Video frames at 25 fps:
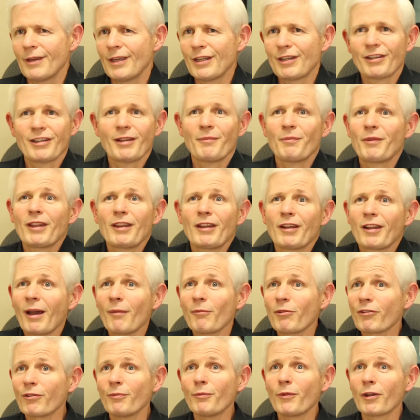it's something that
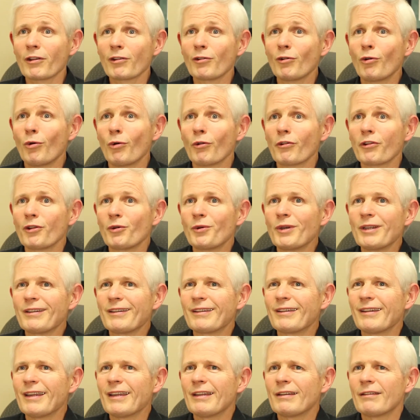comes from the soul. So
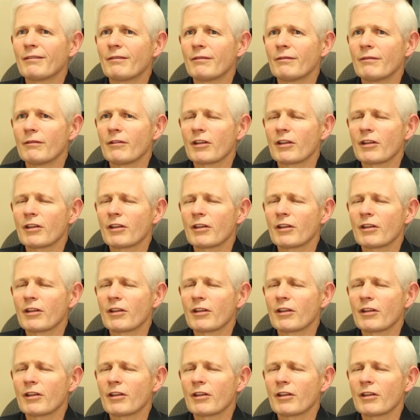it